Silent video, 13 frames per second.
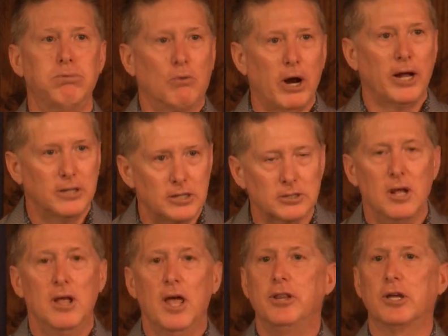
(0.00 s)
right? And they just,
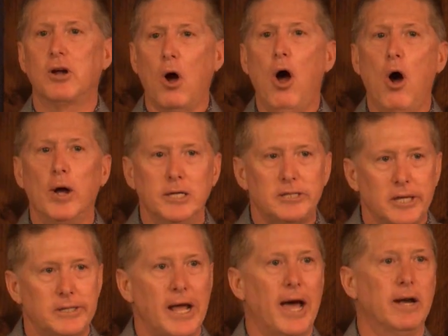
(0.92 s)
and they go, oh, he
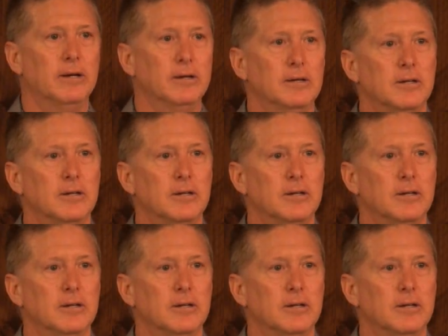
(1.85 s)
said dad.